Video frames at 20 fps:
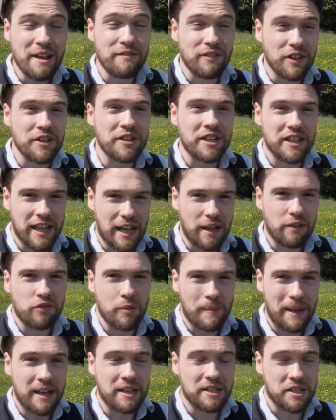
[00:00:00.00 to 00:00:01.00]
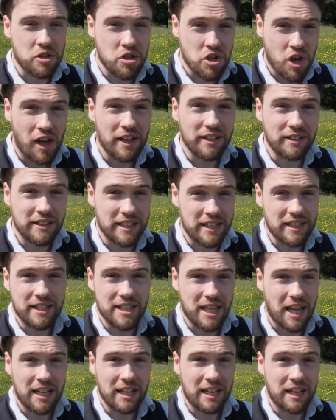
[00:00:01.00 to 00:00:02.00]
of learning the alphabet as a child in
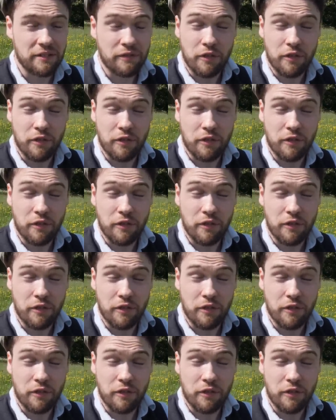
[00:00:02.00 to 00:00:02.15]
Thailand.